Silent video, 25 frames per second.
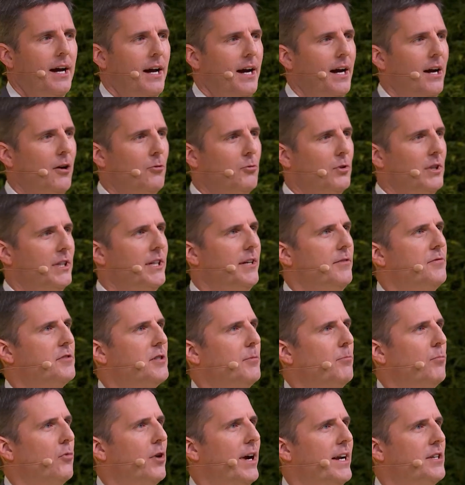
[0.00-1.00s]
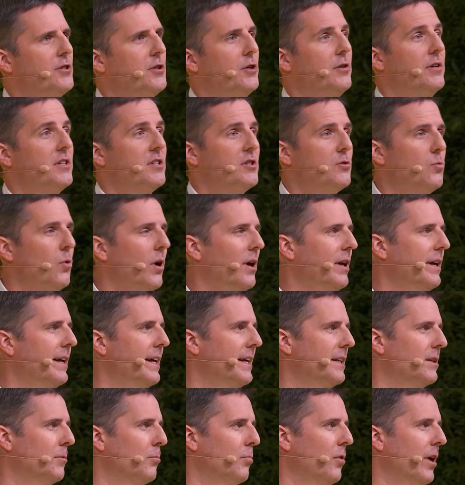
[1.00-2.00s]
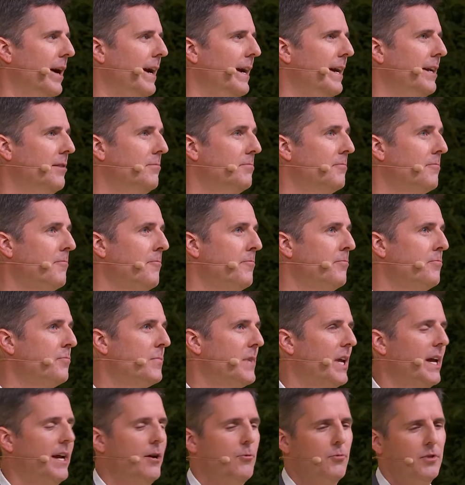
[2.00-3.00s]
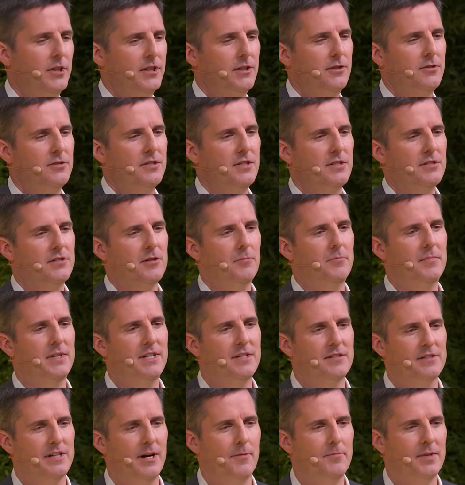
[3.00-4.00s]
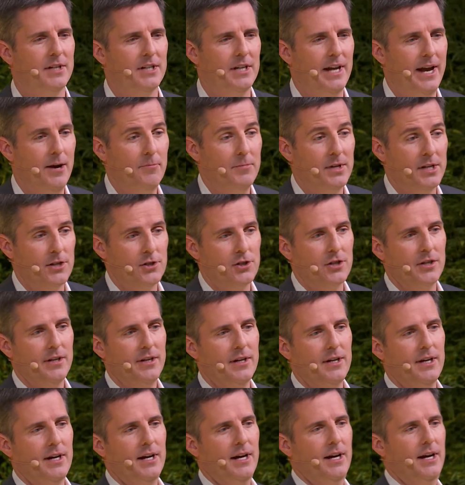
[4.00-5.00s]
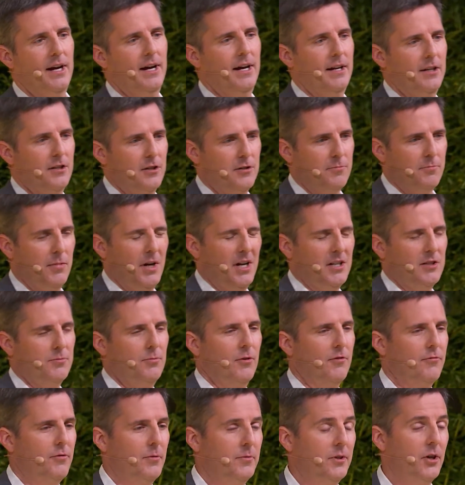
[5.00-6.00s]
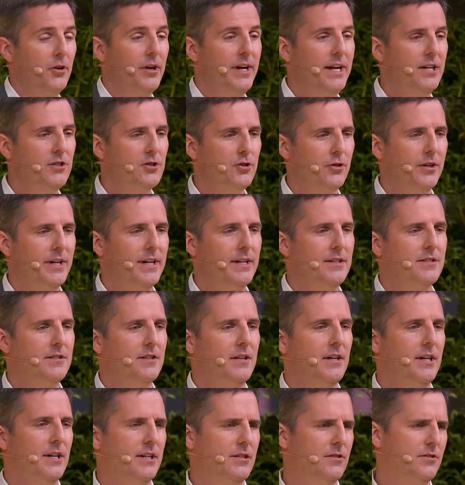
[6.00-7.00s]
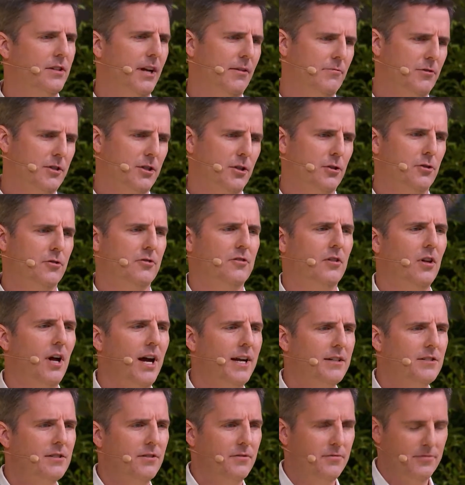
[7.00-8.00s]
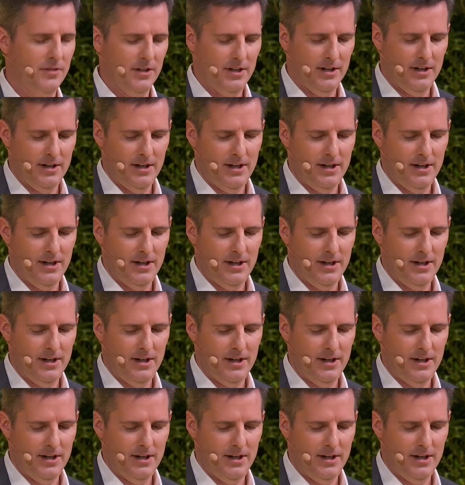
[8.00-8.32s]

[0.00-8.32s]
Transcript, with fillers: uh, some pressure and swelling in the brain, and reduces some ischemic damage uh, as possible from their injuries. Stuff. So there's lots of